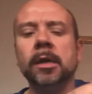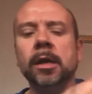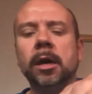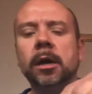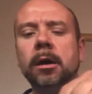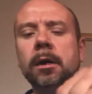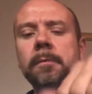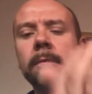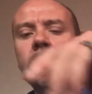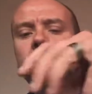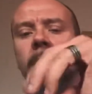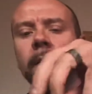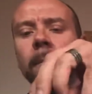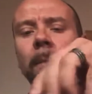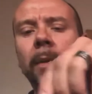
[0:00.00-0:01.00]

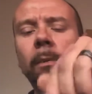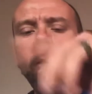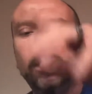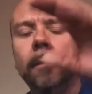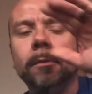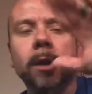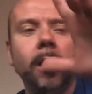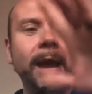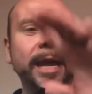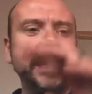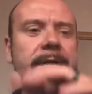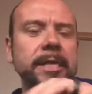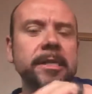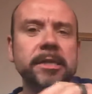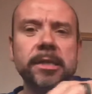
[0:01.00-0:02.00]
But what I'm
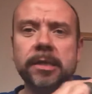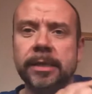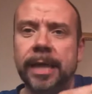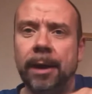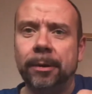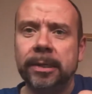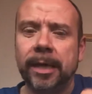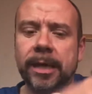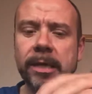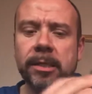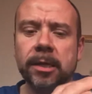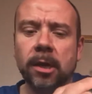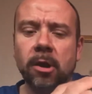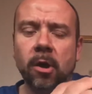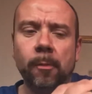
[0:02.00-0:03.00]
liking is nowadays
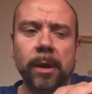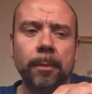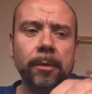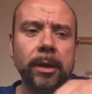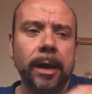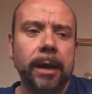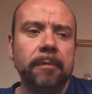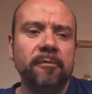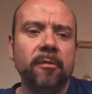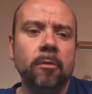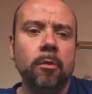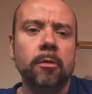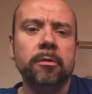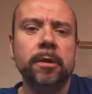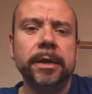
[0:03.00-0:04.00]
a lot of people are going for
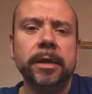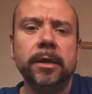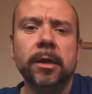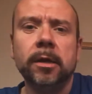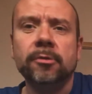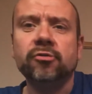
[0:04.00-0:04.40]
more the